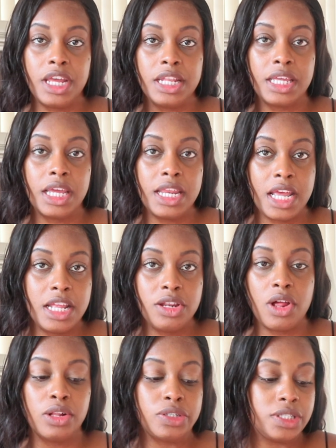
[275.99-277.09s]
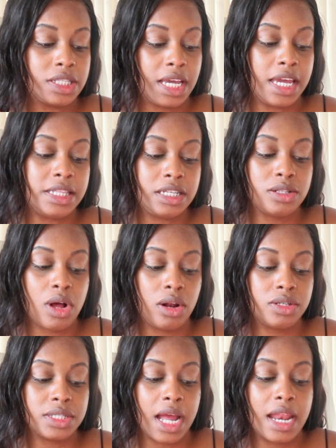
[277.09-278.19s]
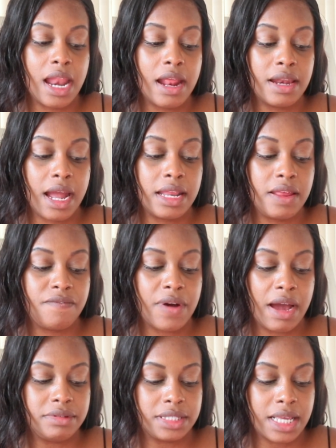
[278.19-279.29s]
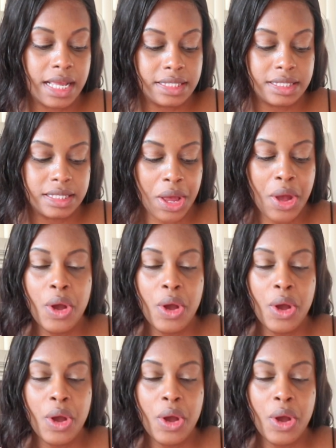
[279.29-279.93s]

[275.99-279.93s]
in Canadian dollars is $18.95.